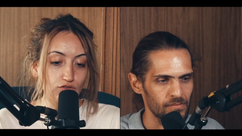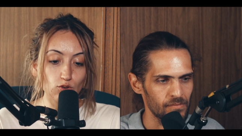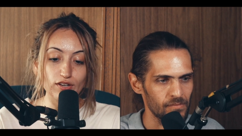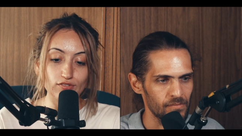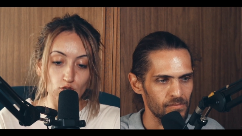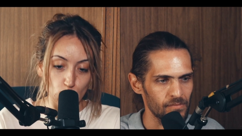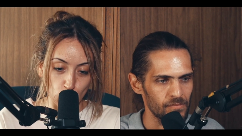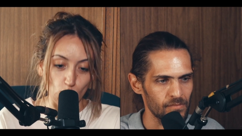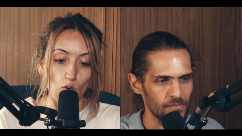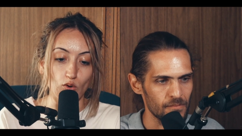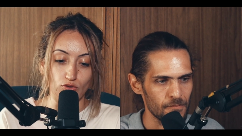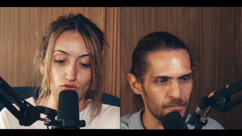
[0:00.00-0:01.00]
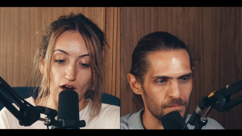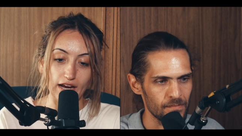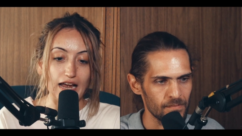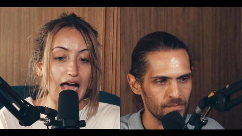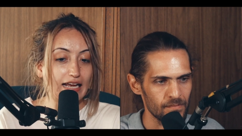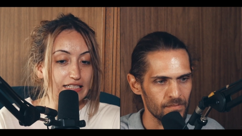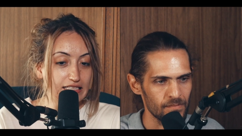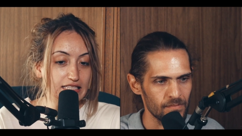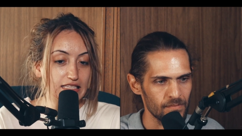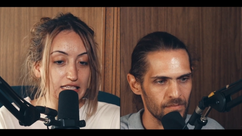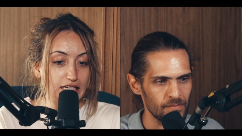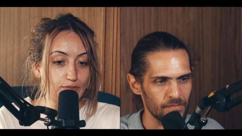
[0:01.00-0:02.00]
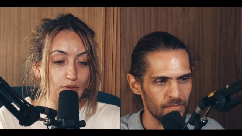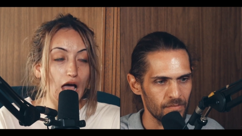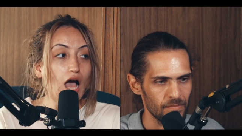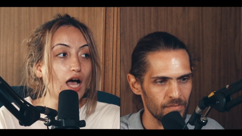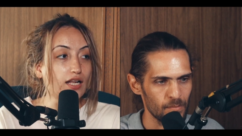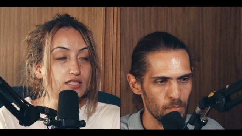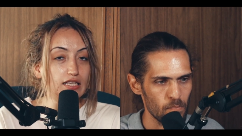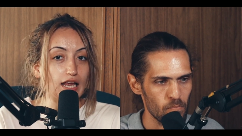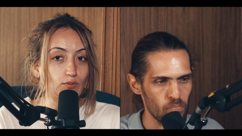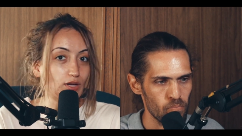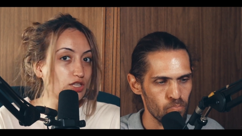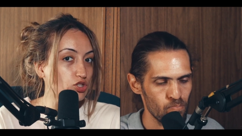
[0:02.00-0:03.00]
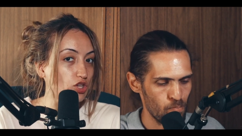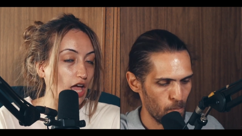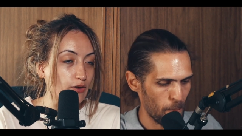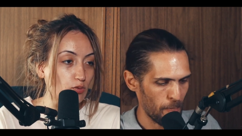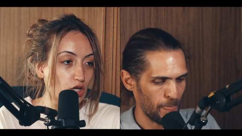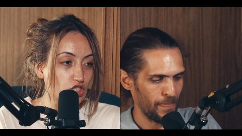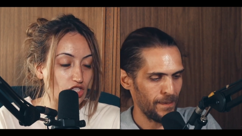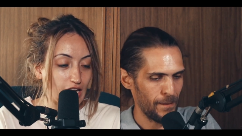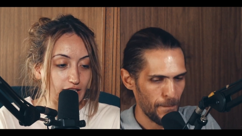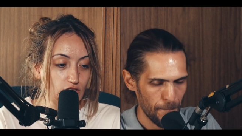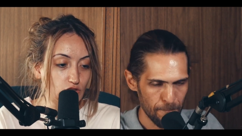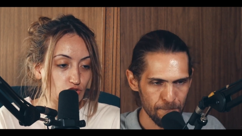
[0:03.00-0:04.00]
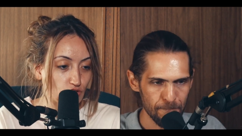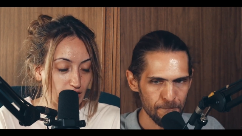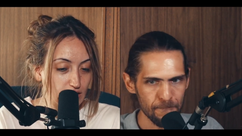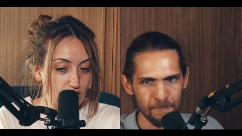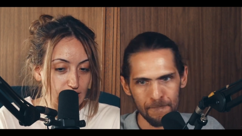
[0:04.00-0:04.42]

Speaker 1: you even saw it, Ryan. I didn't see it until I went and watched like trailers